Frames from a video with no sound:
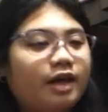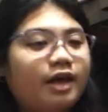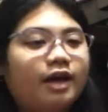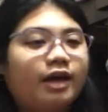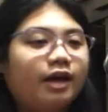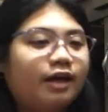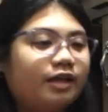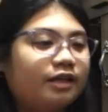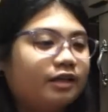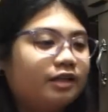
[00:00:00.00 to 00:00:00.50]

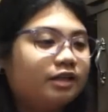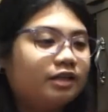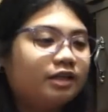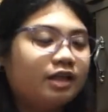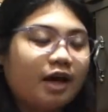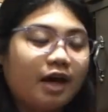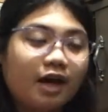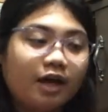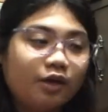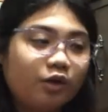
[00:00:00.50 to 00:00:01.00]
And
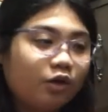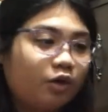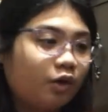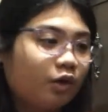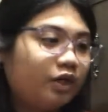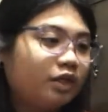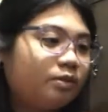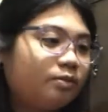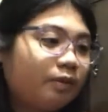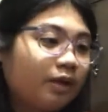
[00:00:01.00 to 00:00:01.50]
I don't
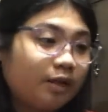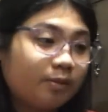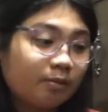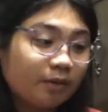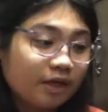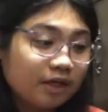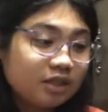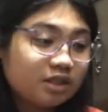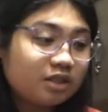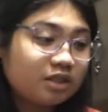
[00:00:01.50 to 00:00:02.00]
know, it
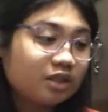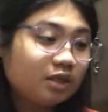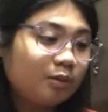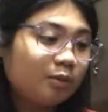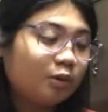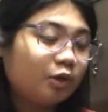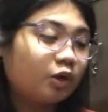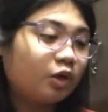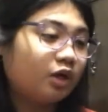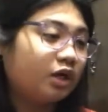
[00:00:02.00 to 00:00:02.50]
might
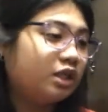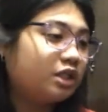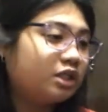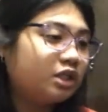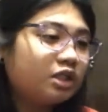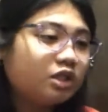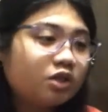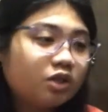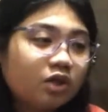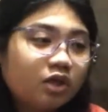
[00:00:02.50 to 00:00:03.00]
seem
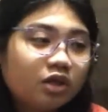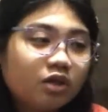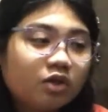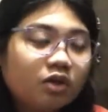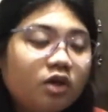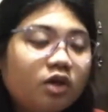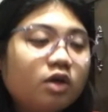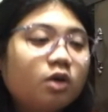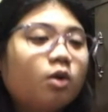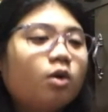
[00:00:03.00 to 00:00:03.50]
crazy to
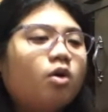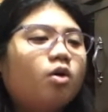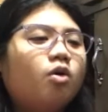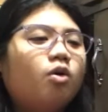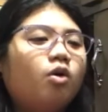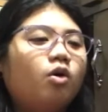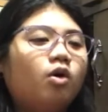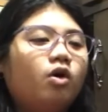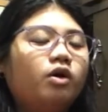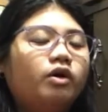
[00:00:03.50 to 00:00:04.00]
you,
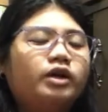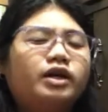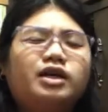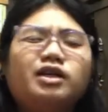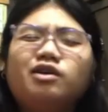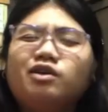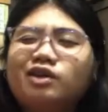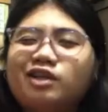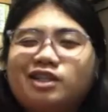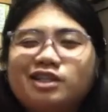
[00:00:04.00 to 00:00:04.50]
or
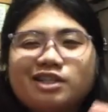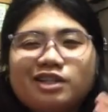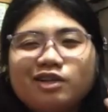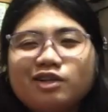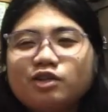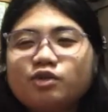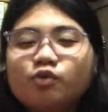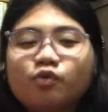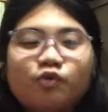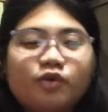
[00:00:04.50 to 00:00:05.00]
it
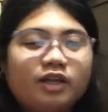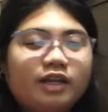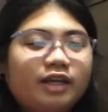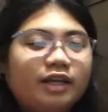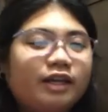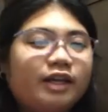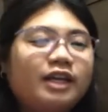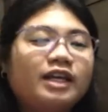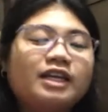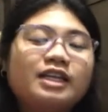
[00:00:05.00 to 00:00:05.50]
sounds
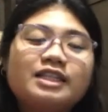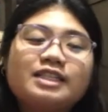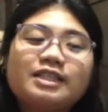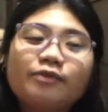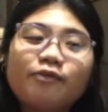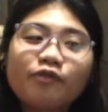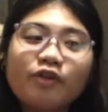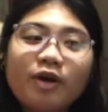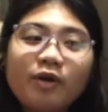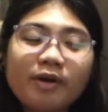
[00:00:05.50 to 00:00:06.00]
really, it's
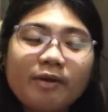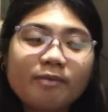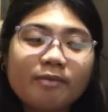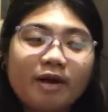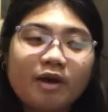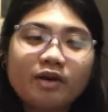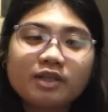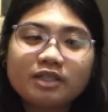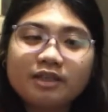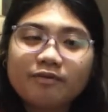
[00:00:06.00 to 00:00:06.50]
very
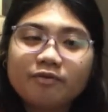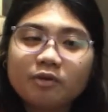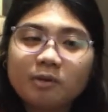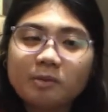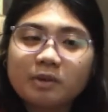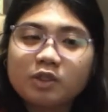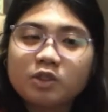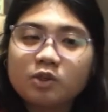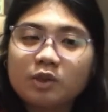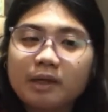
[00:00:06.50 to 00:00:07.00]
embarrassing for
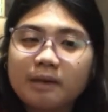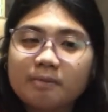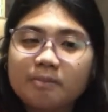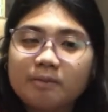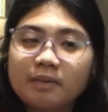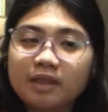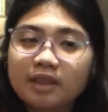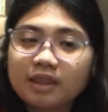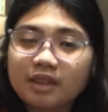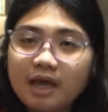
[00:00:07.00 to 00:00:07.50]
me to
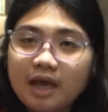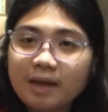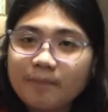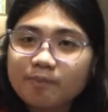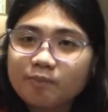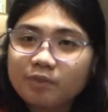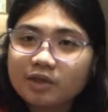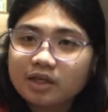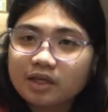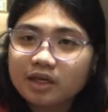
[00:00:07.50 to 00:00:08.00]
admit
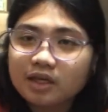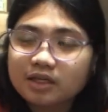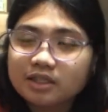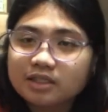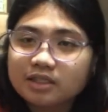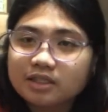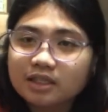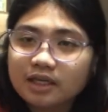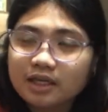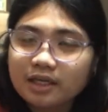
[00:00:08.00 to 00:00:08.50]
that because
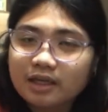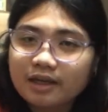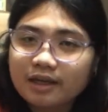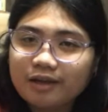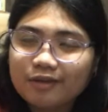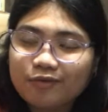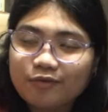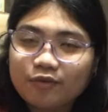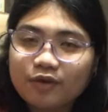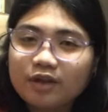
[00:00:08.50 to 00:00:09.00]

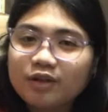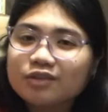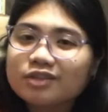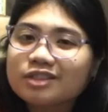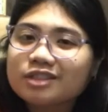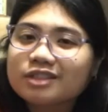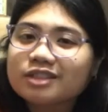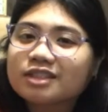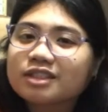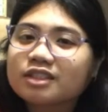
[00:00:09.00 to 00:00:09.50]
it
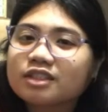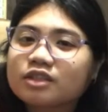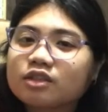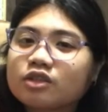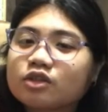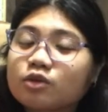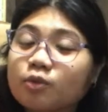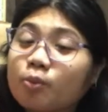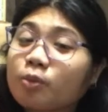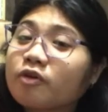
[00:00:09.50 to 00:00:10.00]
feels
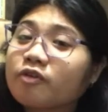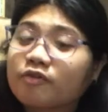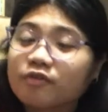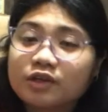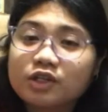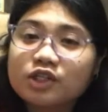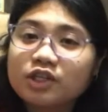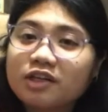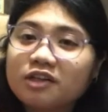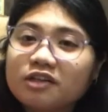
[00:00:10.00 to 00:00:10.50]

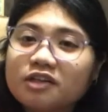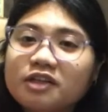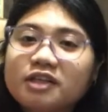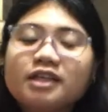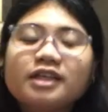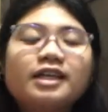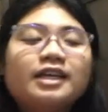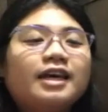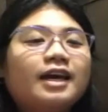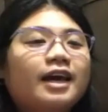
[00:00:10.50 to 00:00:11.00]
superficial,
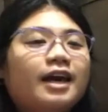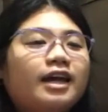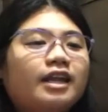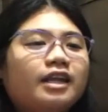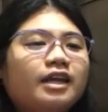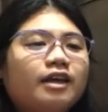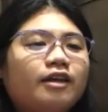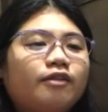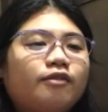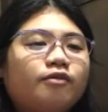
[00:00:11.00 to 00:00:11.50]
and